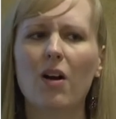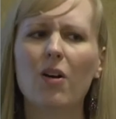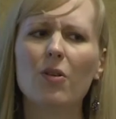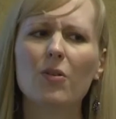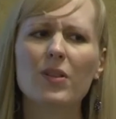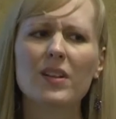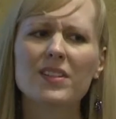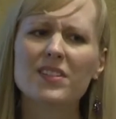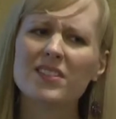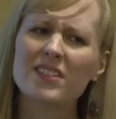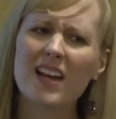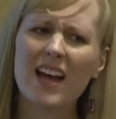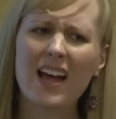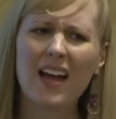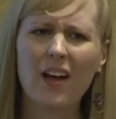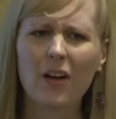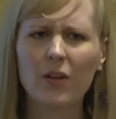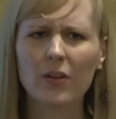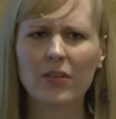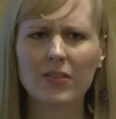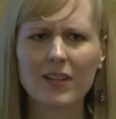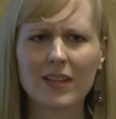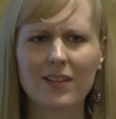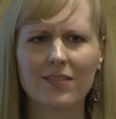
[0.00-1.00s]
oh, that's not
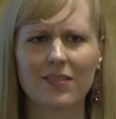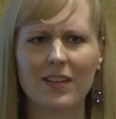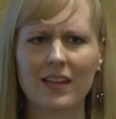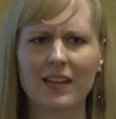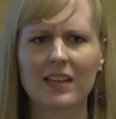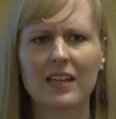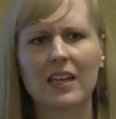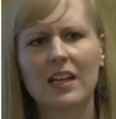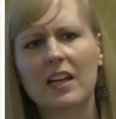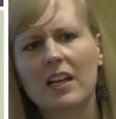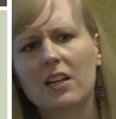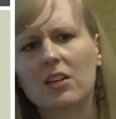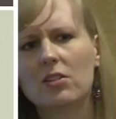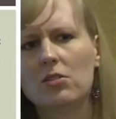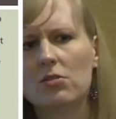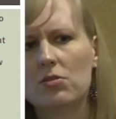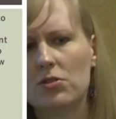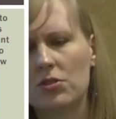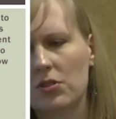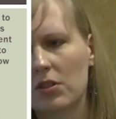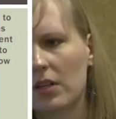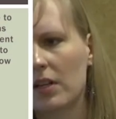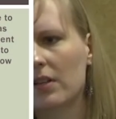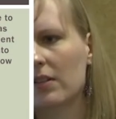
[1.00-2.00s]
healthy thinking, you
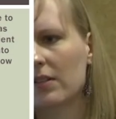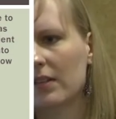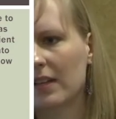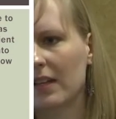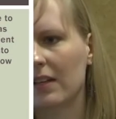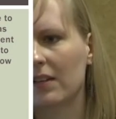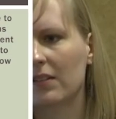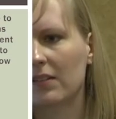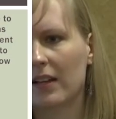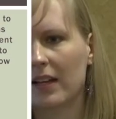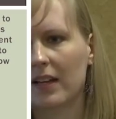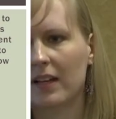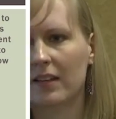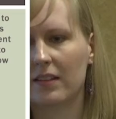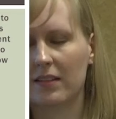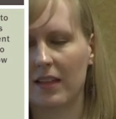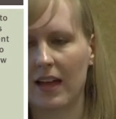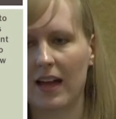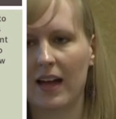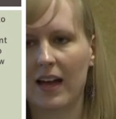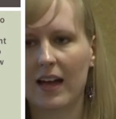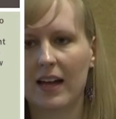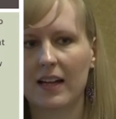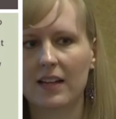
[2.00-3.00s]
shouldn't think like
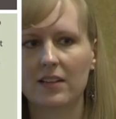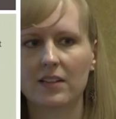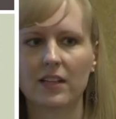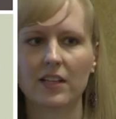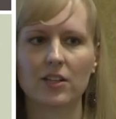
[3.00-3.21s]
that,